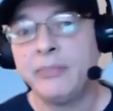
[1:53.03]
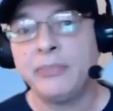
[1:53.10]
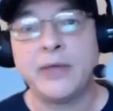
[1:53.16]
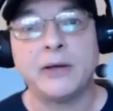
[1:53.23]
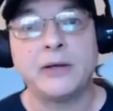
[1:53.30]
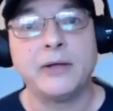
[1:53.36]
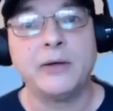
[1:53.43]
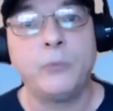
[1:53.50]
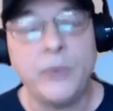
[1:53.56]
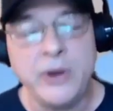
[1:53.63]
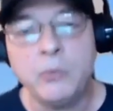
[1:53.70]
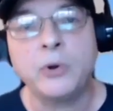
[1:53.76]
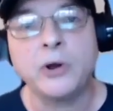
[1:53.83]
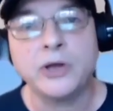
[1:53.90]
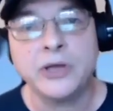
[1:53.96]
that we
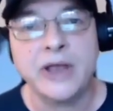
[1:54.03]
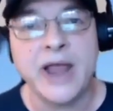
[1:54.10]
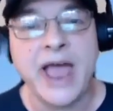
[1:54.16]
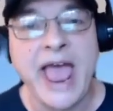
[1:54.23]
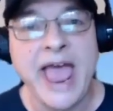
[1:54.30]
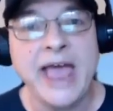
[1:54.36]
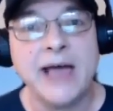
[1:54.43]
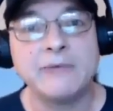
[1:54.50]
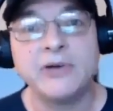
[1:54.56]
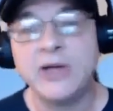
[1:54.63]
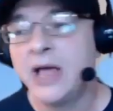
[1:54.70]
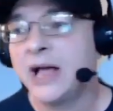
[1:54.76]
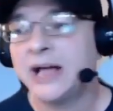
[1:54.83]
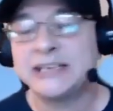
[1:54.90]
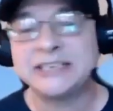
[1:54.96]
weren't going to have
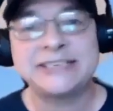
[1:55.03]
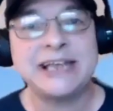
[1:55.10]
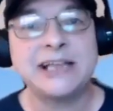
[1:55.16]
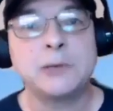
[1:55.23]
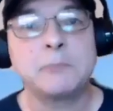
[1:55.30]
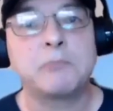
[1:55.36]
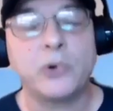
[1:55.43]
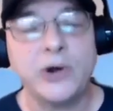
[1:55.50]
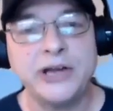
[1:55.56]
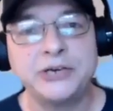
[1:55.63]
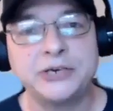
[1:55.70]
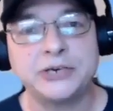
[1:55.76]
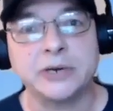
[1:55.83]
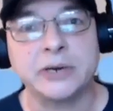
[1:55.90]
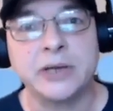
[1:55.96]
a
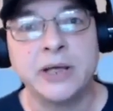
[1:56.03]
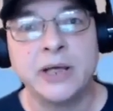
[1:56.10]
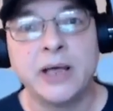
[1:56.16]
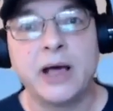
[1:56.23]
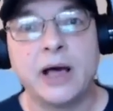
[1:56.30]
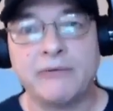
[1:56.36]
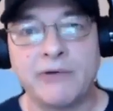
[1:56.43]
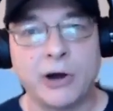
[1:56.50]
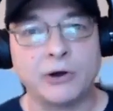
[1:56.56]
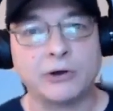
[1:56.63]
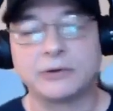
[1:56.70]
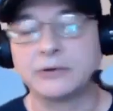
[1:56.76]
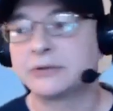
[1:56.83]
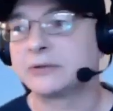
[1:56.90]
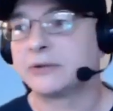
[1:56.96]
celebration of
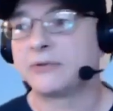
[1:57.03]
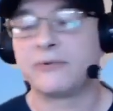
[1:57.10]
our